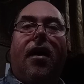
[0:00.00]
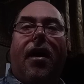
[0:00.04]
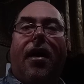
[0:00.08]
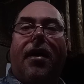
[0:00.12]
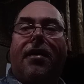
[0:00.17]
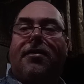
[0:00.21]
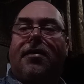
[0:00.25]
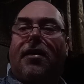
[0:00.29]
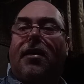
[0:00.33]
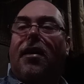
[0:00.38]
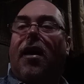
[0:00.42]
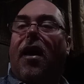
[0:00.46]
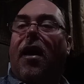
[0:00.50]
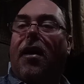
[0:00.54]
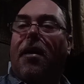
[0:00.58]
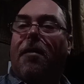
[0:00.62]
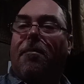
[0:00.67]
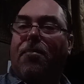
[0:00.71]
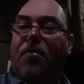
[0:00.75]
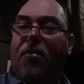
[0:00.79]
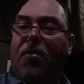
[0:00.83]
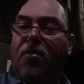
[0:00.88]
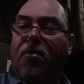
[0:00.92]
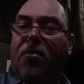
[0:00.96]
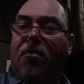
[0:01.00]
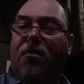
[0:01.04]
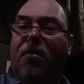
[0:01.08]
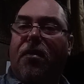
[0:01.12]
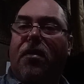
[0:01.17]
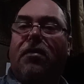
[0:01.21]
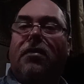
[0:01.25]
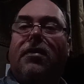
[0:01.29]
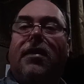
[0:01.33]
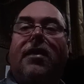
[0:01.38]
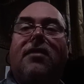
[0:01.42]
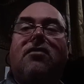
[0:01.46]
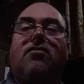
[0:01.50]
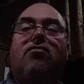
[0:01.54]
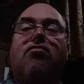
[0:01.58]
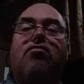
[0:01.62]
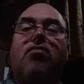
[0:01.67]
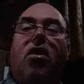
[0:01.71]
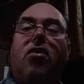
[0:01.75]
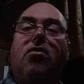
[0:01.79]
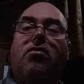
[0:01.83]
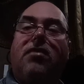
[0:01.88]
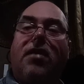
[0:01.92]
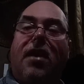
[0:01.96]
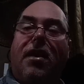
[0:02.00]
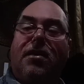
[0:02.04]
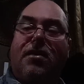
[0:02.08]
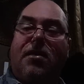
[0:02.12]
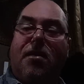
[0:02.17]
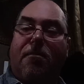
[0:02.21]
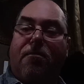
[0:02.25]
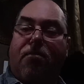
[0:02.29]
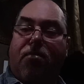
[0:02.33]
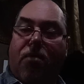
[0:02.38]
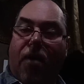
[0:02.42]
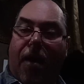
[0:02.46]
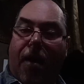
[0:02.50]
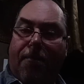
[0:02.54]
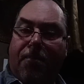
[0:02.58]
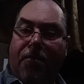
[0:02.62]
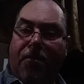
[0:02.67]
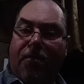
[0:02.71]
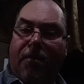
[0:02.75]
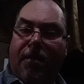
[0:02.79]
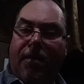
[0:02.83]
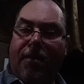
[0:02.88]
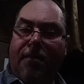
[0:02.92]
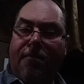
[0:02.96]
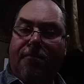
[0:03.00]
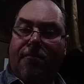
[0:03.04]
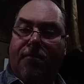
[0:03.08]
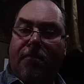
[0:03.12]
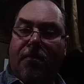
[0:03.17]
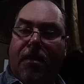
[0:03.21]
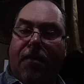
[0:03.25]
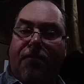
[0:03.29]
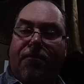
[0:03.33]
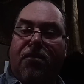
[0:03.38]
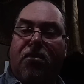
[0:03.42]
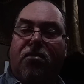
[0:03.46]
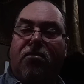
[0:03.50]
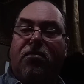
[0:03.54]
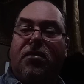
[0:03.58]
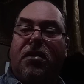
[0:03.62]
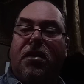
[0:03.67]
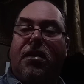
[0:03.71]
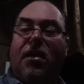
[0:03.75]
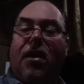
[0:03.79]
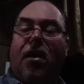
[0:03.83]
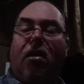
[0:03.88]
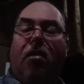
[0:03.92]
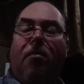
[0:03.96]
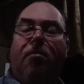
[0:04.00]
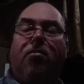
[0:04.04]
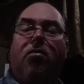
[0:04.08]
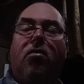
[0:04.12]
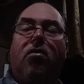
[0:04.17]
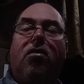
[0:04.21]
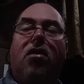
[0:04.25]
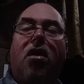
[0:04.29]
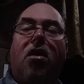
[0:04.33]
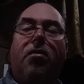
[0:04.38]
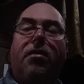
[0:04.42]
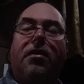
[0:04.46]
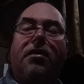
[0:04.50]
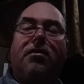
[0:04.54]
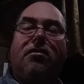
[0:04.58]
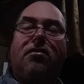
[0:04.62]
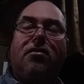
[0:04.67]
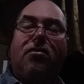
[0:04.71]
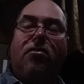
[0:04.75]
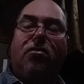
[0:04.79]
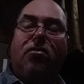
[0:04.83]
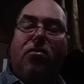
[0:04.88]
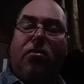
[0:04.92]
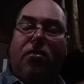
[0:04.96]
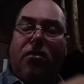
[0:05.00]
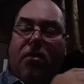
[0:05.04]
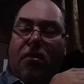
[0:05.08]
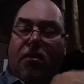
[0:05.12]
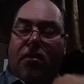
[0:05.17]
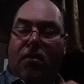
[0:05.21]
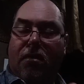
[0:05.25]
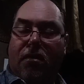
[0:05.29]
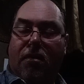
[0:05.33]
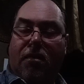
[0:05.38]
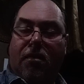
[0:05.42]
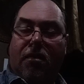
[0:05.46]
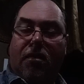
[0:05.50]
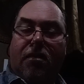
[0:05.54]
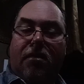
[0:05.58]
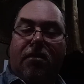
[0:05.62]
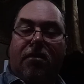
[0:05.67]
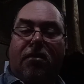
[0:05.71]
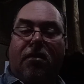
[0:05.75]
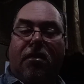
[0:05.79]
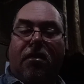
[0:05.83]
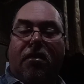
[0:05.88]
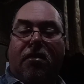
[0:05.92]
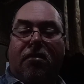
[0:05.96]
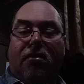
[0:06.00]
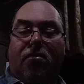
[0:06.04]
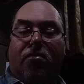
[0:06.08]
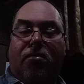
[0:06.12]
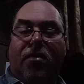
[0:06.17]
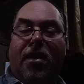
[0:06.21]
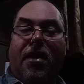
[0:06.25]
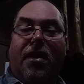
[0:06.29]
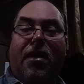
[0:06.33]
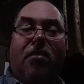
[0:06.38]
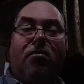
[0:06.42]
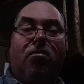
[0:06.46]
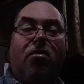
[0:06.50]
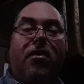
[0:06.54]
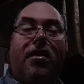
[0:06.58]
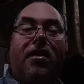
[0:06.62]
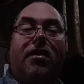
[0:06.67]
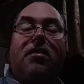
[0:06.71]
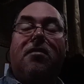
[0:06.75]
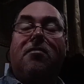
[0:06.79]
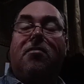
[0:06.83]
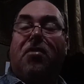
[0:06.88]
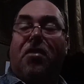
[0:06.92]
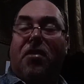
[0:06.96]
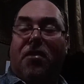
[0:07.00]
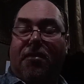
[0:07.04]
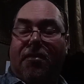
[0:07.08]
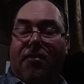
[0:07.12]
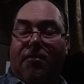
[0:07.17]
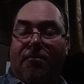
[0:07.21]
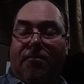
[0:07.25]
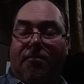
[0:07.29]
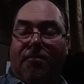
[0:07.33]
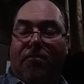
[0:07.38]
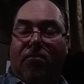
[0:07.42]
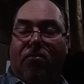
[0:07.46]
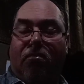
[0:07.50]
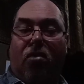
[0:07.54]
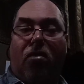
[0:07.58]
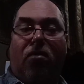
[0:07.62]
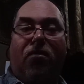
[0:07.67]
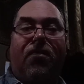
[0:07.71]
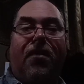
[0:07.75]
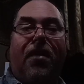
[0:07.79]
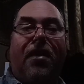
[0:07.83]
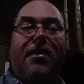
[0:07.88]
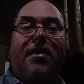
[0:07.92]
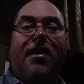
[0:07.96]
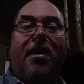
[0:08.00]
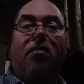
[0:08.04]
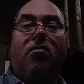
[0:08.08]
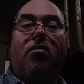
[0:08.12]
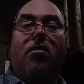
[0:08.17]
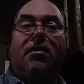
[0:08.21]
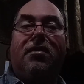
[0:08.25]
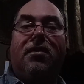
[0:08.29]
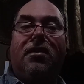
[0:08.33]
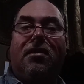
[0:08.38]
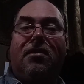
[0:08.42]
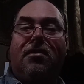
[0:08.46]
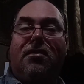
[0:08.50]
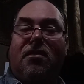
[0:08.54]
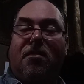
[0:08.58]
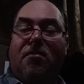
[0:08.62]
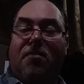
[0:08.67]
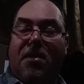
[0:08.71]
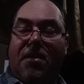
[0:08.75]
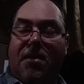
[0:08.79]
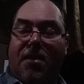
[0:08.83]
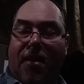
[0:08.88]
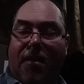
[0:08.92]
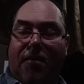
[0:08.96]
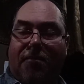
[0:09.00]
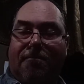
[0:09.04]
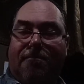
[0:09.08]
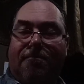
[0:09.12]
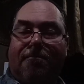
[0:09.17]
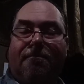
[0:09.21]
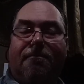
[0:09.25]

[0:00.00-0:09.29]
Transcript: I said, I approve. Let's rotate them properly. If you need help, we'll go into the rig. We'll get the book. We'll find out what needs to be done.